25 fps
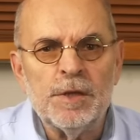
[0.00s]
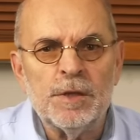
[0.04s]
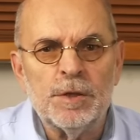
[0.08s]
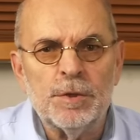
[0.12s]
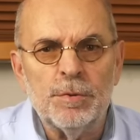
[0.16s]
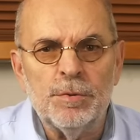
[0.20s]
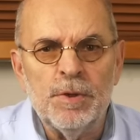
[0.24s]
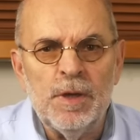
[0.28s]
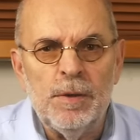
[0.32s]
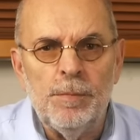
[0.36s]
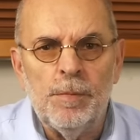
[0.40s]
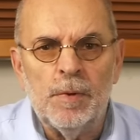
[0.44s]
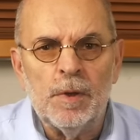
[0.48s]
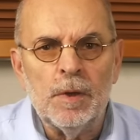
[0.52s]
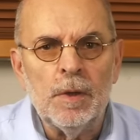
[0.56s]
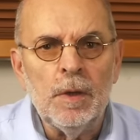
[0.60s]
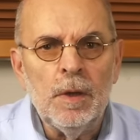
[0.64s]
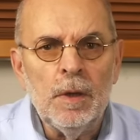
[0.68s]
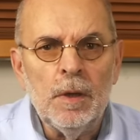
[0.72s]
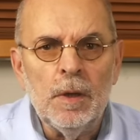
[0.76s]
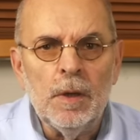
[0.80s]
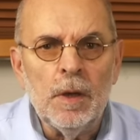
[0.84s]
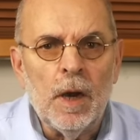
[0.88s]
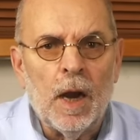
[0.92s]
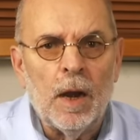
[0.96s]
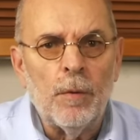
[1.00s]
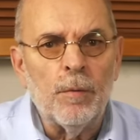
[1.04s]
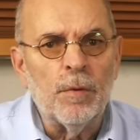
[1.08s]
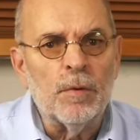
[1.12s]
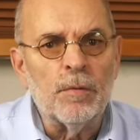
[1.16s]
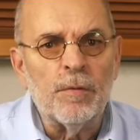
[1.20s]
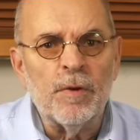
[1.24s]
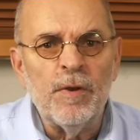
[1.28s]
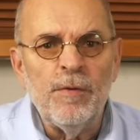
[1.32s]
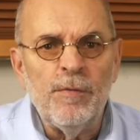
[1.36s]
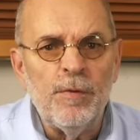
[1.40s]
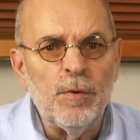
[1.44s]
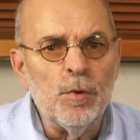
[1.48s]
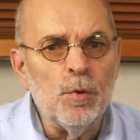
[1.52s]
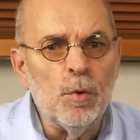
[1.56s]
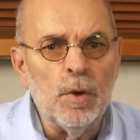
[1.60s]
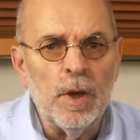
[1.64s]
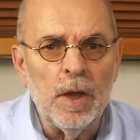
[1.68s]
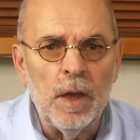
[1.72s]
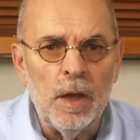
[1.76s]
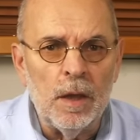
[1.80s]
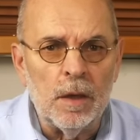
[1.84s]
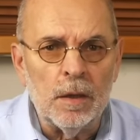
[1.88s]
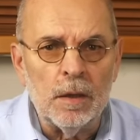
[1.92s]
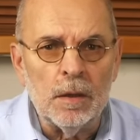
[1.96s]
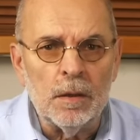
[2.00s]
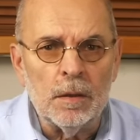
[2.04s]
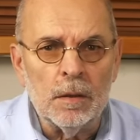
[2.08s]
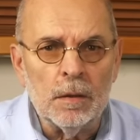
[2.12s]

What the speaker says: streamer I will review here.